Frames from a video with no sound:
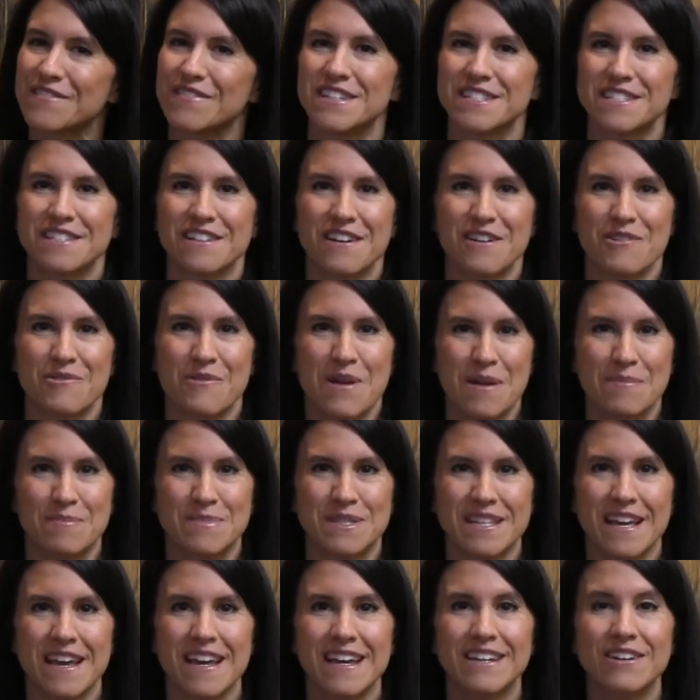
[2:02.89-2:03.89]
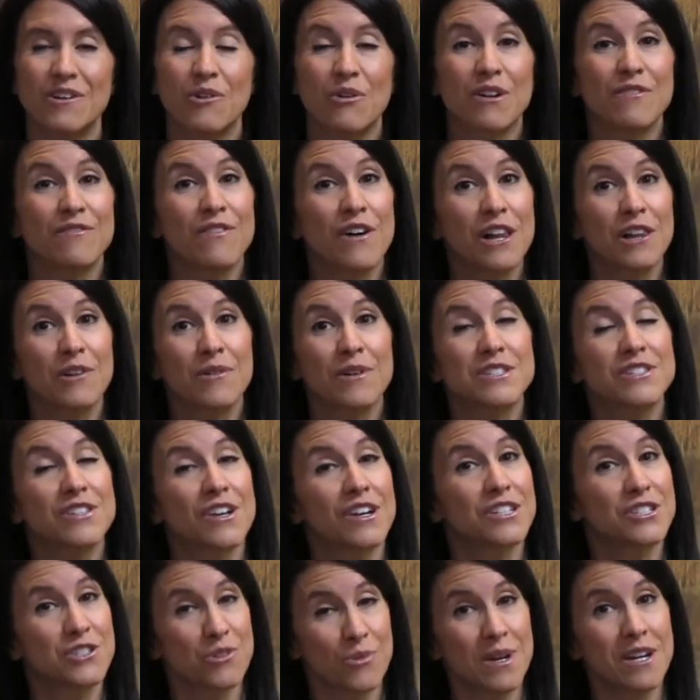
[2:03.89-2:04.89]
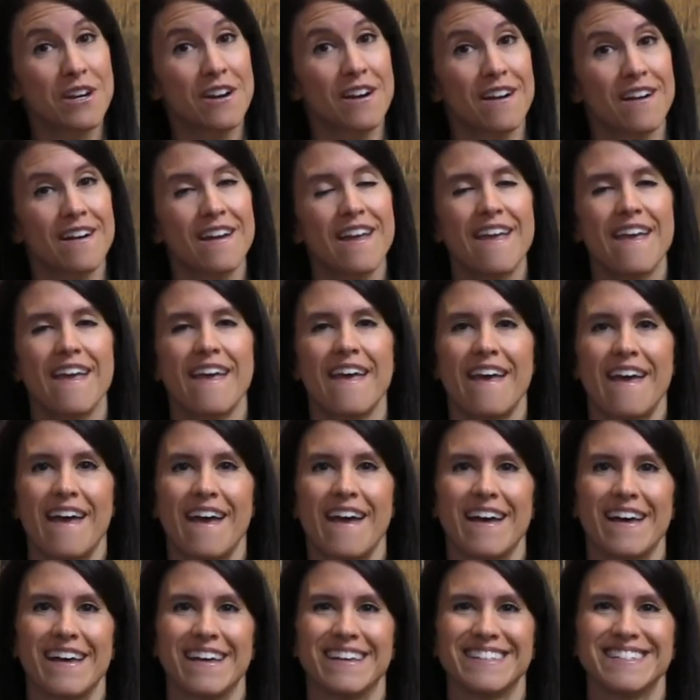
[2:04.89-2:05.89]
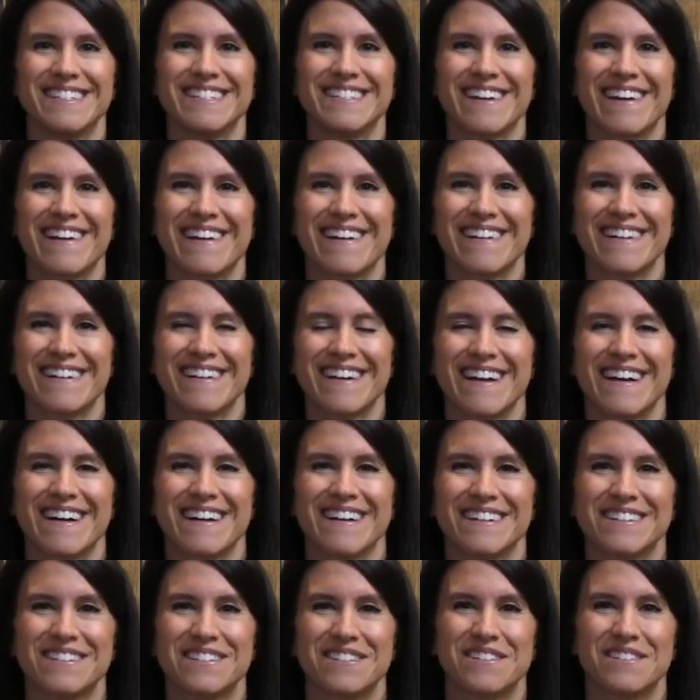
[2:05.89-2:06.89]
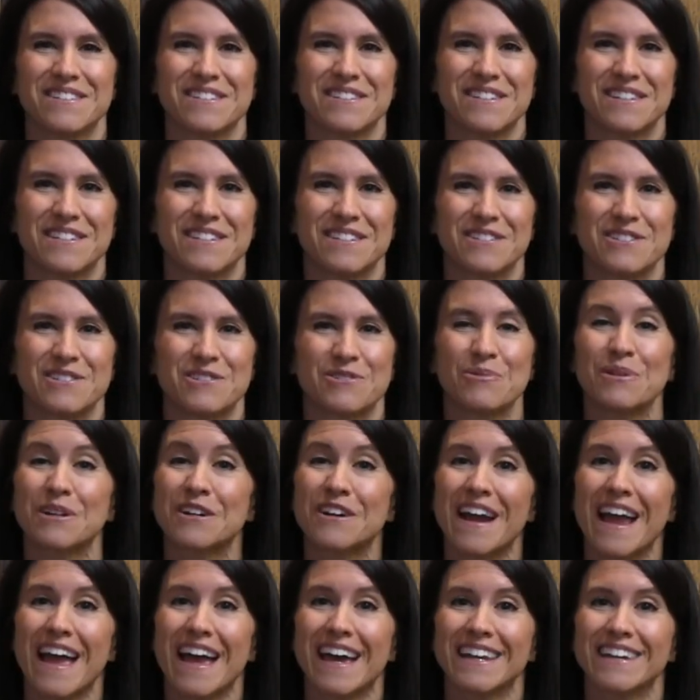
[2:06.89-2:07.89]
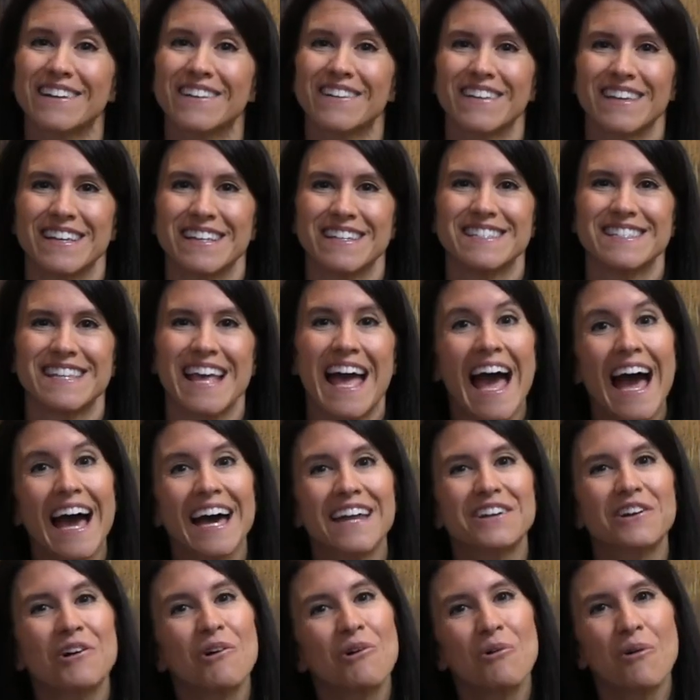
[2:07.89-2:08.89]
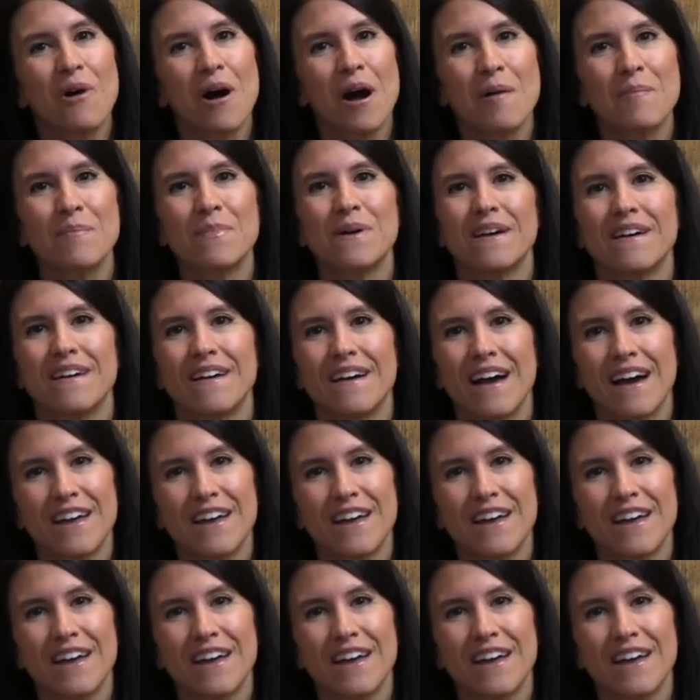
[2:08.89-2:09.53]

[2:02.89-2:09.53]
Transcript: to visit our website or follow us on Twitter. And our Twitter handle is @co-op_ag.